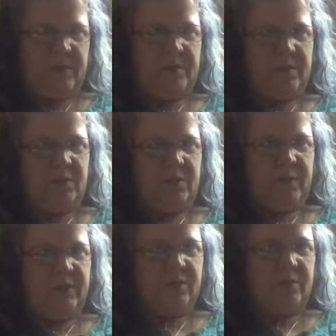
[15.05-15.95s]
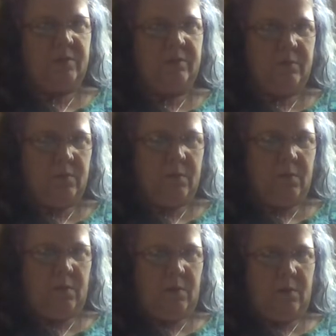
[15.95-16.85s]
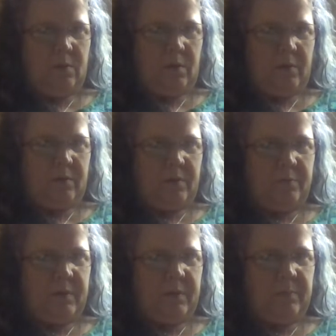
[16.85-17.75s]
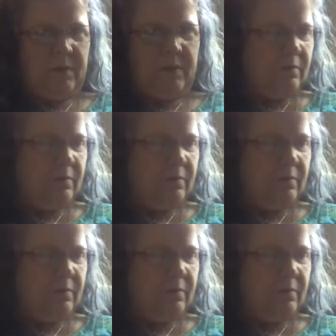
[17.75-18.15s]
situation, I thought maybe